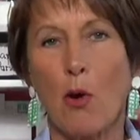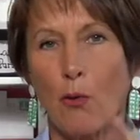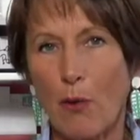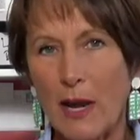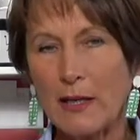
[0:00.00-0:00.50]

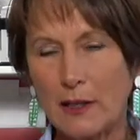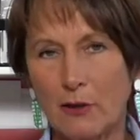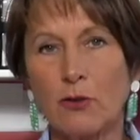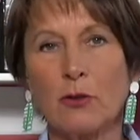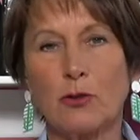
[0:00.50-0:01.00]
right
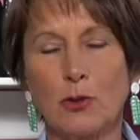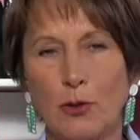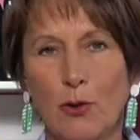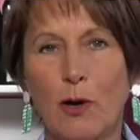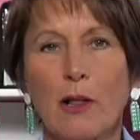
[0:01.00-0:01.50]
into
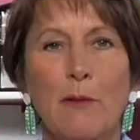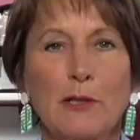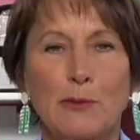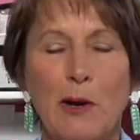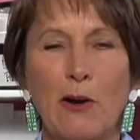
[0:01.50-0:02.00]
your Club
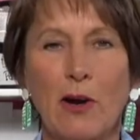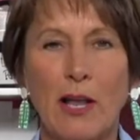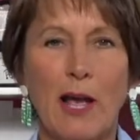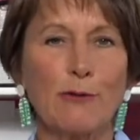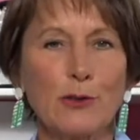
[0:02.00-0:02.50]
Inspire
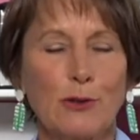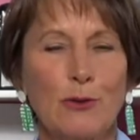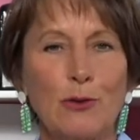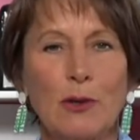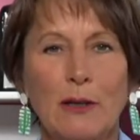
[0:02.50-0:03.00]
account so
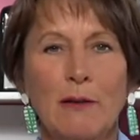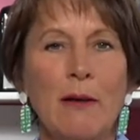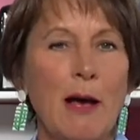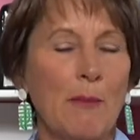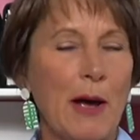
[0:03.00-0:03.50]
you can
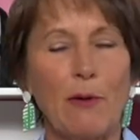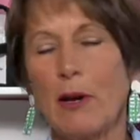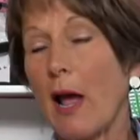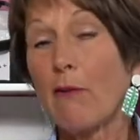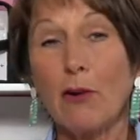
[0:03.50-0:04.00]
buy
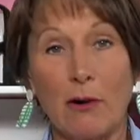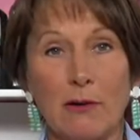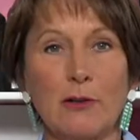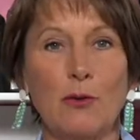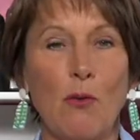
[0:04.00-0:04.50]

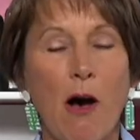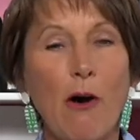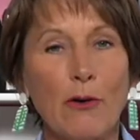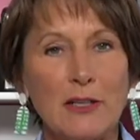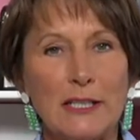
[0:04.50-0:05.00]
whatever you want
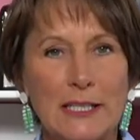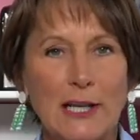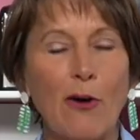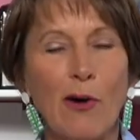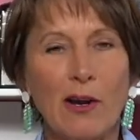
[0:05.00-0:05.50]
or need to
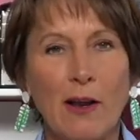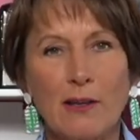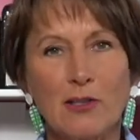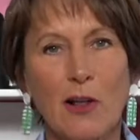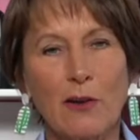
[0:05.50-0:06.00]
get
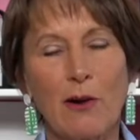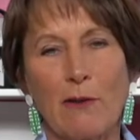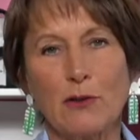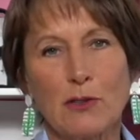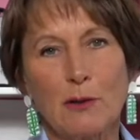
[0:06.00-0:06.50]
organized on the
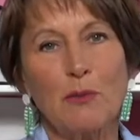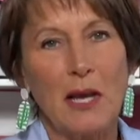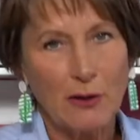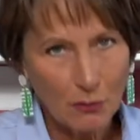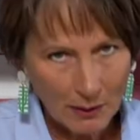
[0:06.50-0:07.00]
Crafters
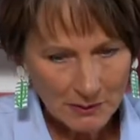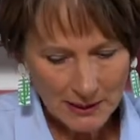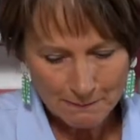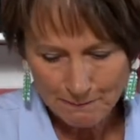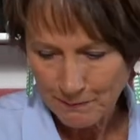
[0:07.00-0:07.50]
Companion website.